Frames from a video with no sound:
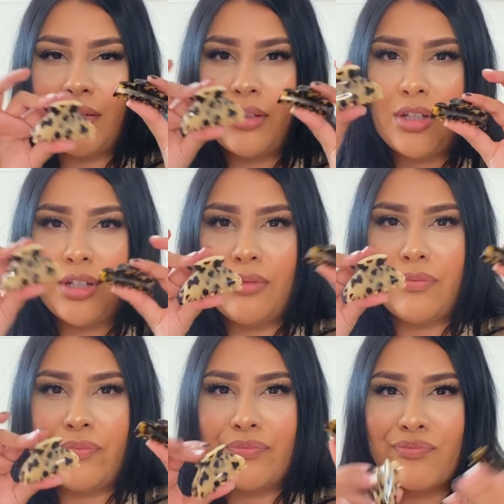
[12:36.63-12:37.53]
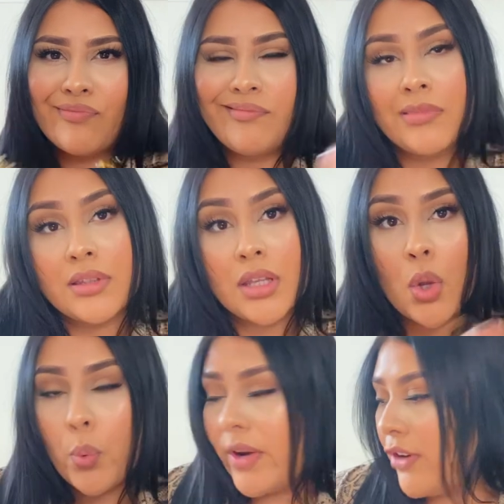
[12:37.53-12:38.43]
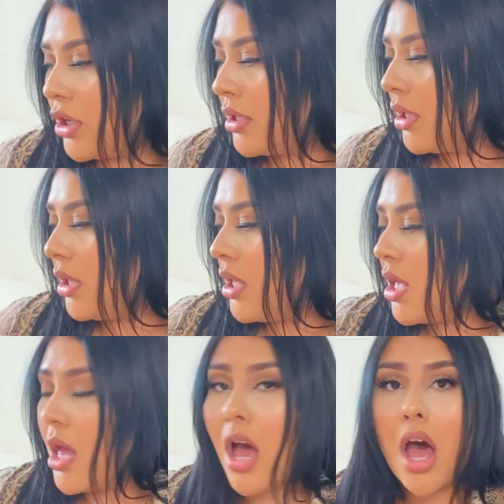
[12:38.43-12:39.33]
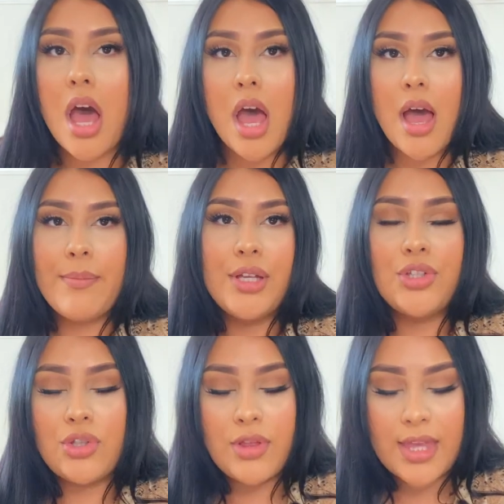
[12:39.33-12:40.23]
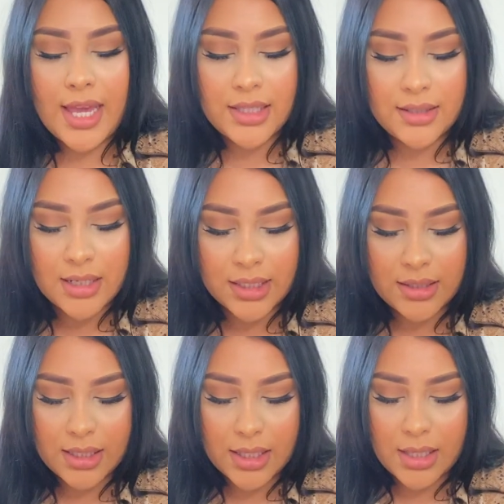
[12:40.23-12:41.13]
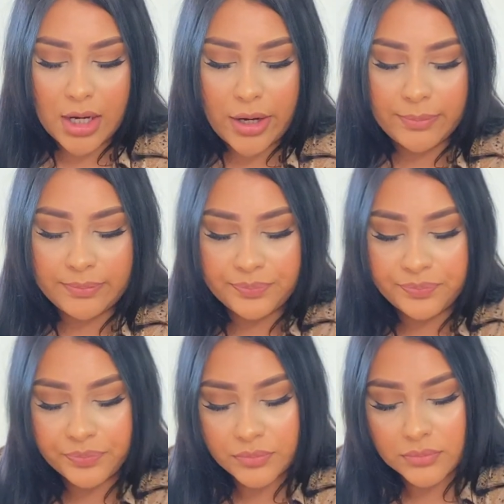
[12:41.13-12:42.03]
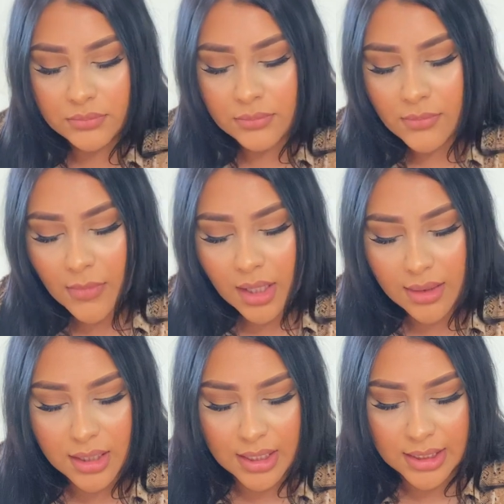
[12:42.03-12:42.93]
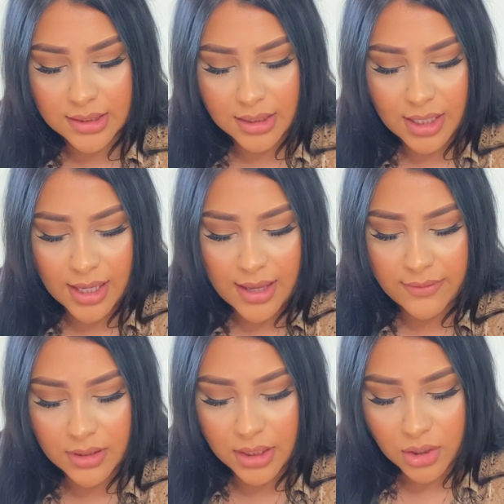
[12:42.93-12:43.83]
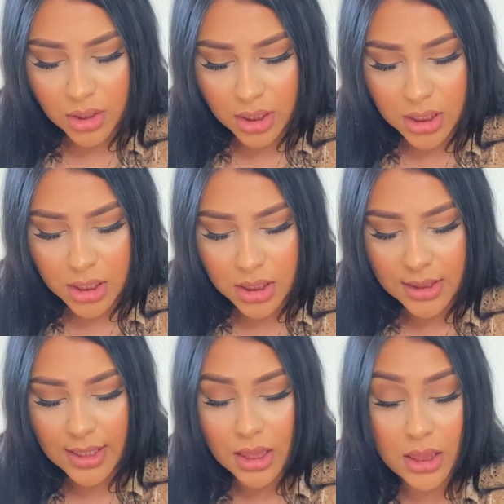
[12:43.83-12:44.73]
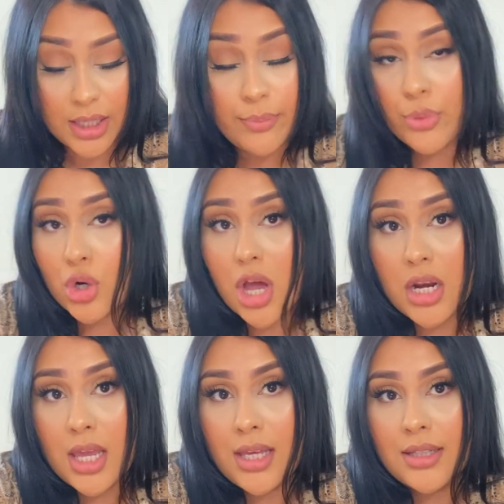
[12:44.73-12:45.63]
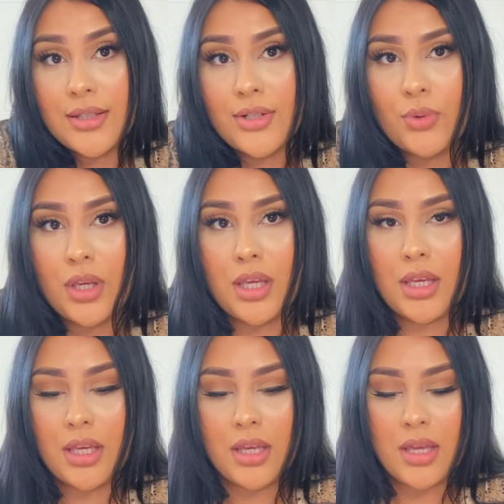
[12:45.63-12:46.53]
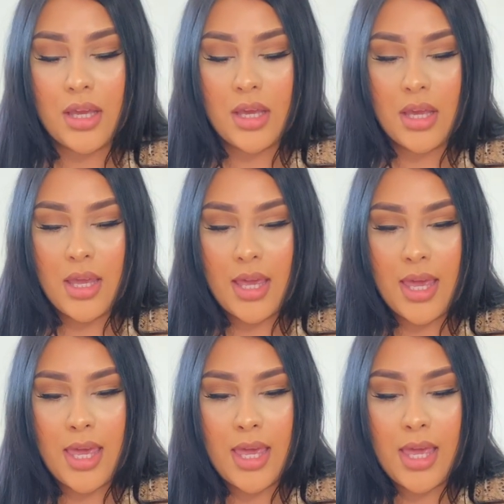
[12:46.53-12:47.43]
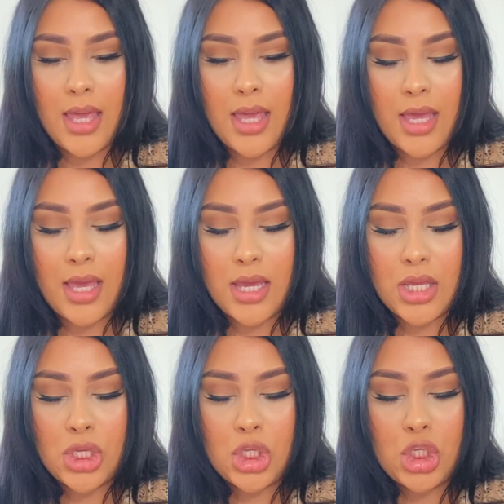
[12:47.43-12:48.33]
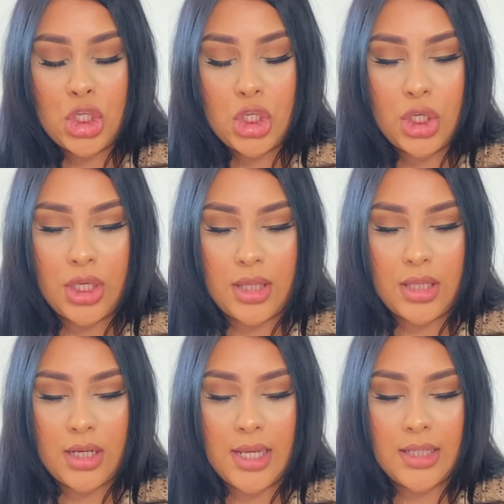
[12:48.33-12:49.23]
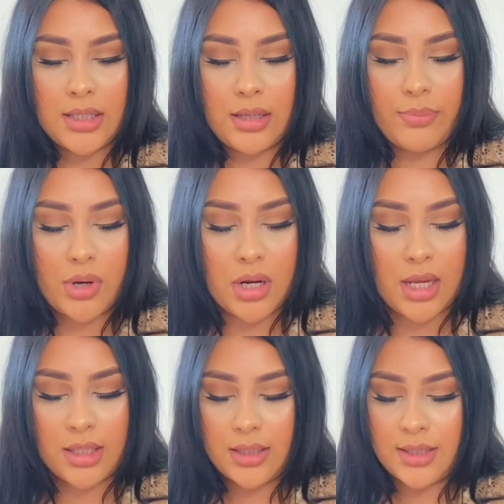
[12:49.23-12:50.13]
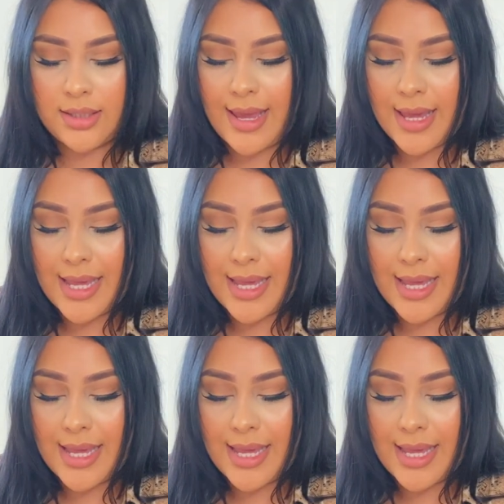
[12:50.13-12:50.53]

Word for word: you know whatever. Um, so that is the next thing in there. The next thing I have in here is lip products, okay? And the next lip products I